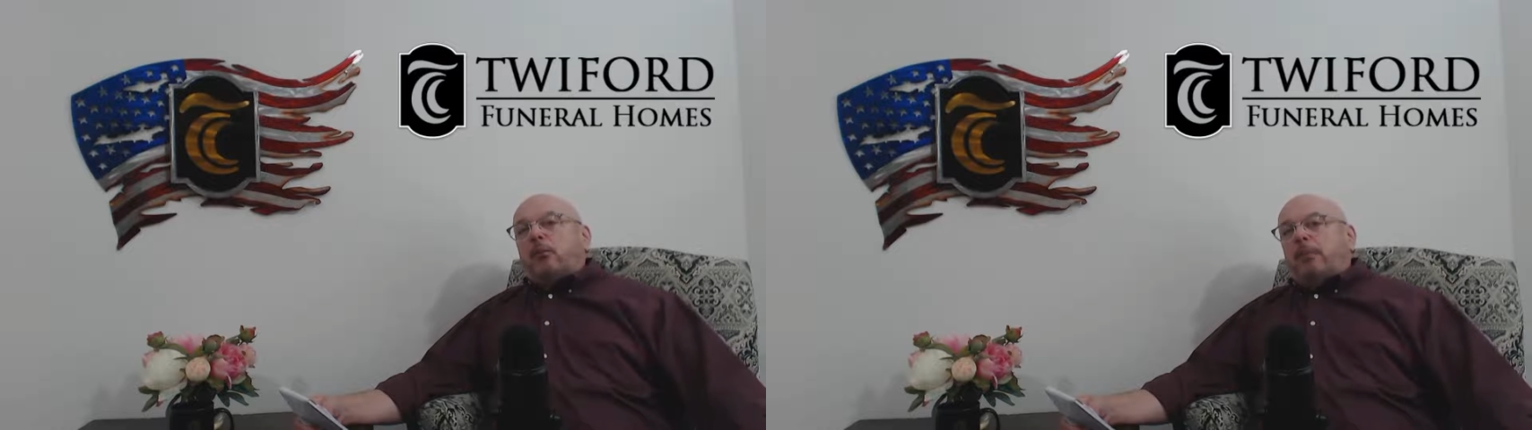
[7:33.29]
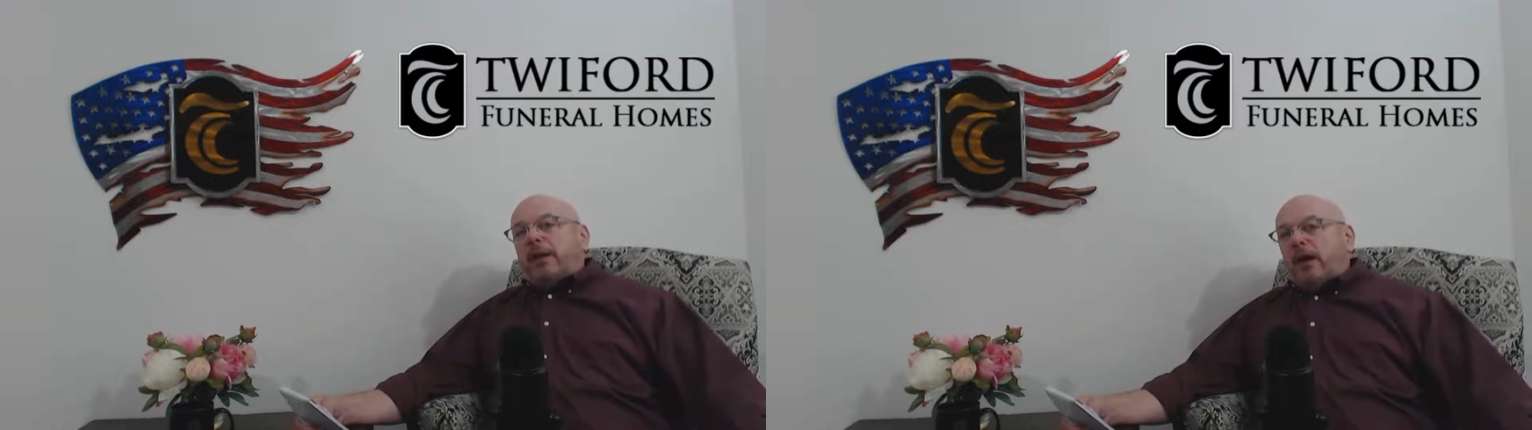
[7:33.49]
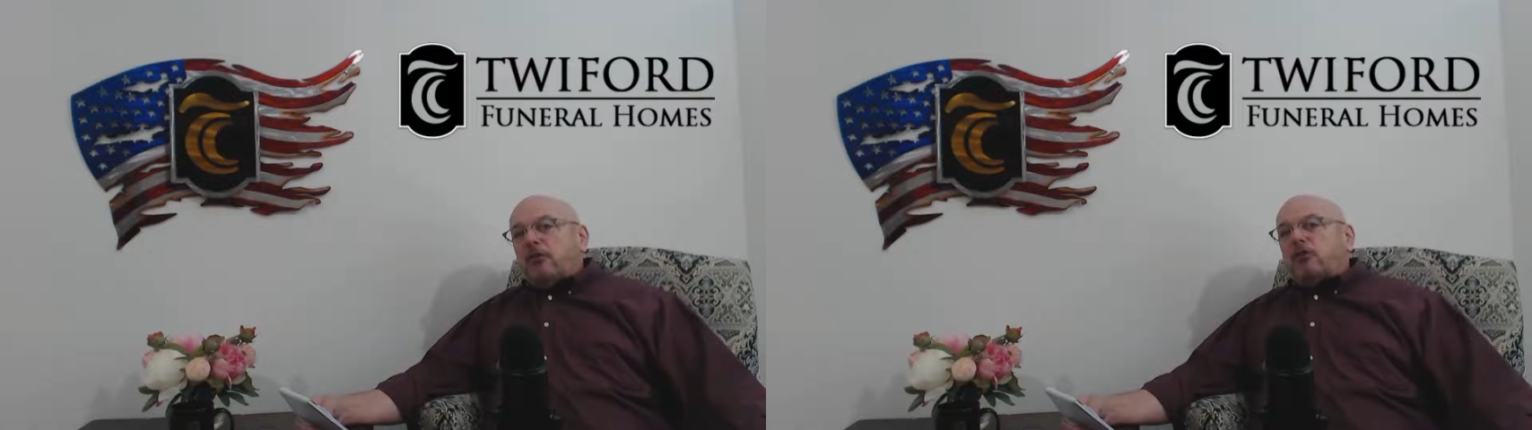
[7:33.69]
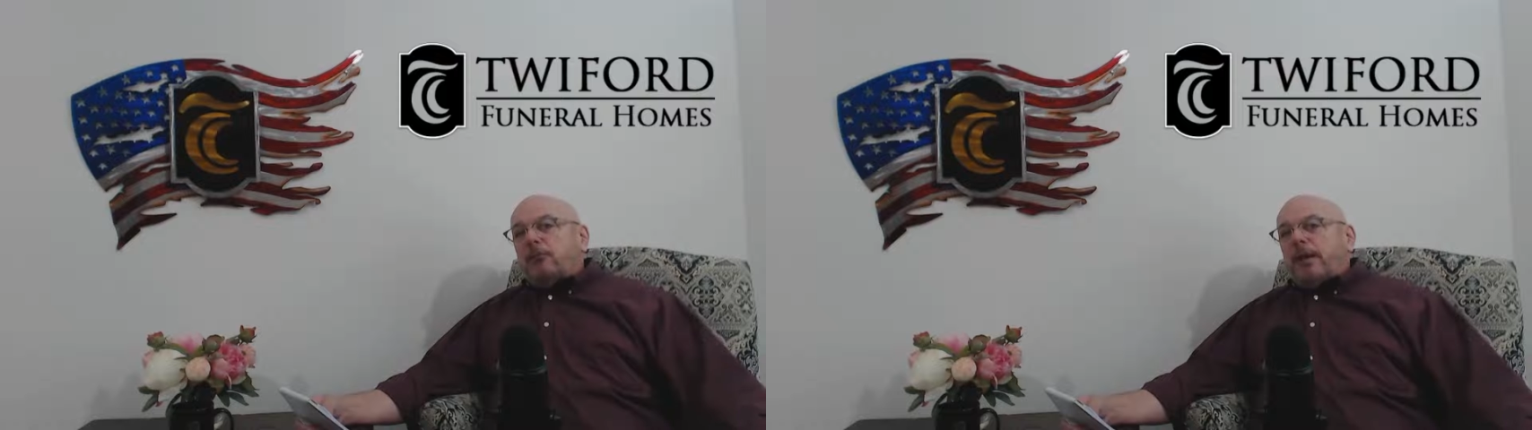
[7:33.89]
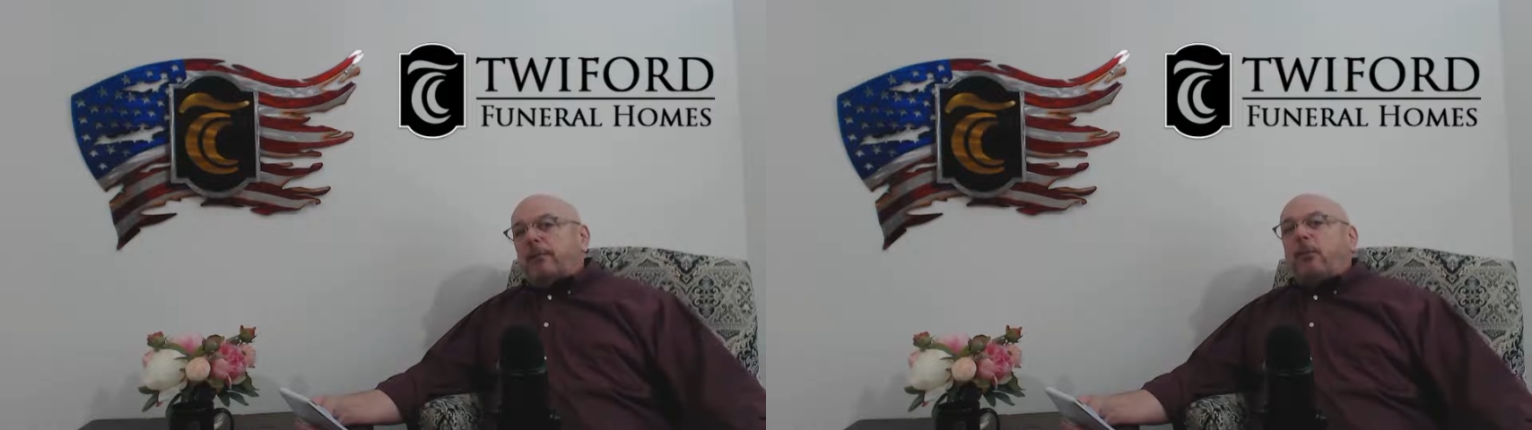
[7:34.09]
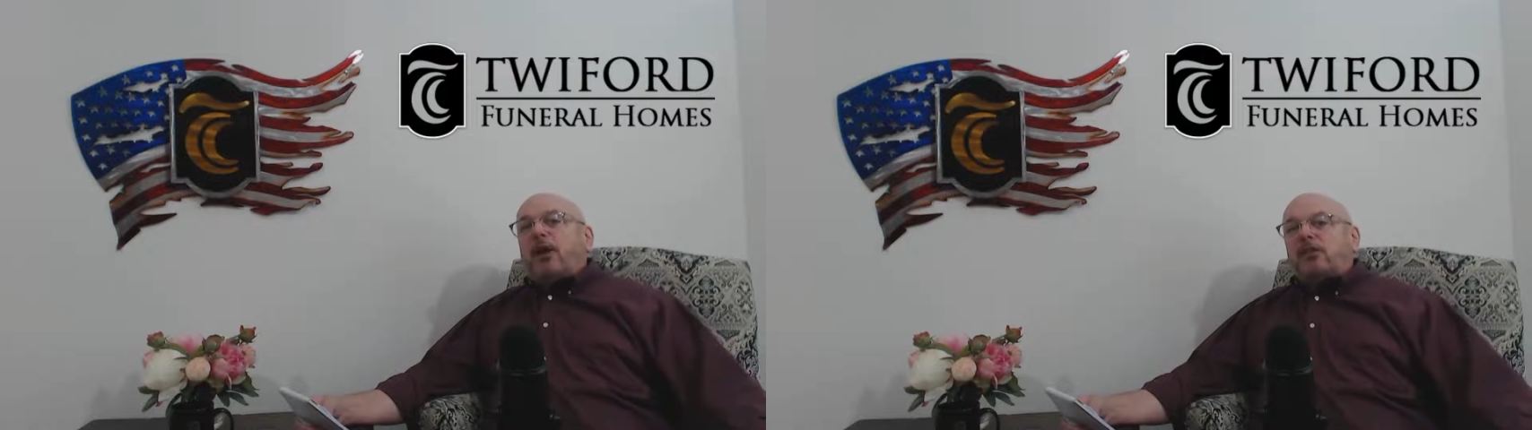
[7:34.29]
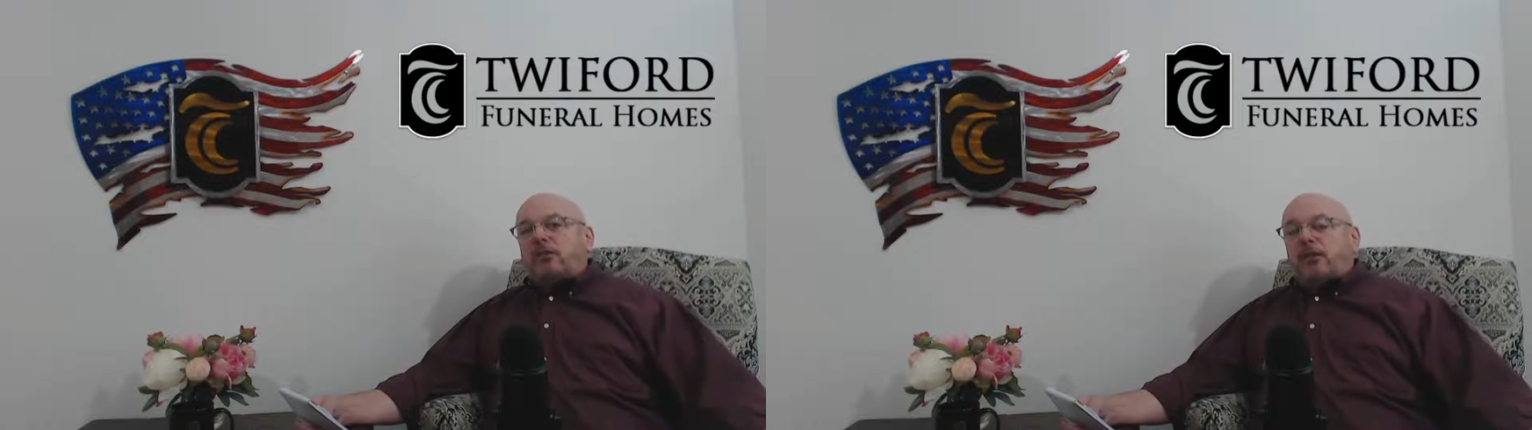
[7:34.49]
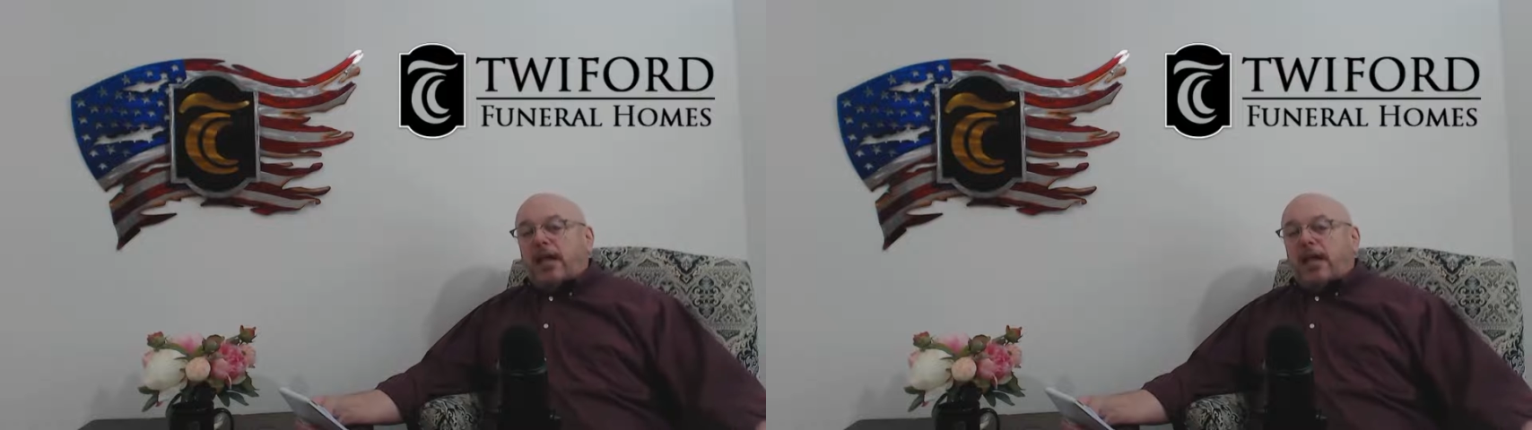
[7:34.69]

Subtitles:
because you're being pressed for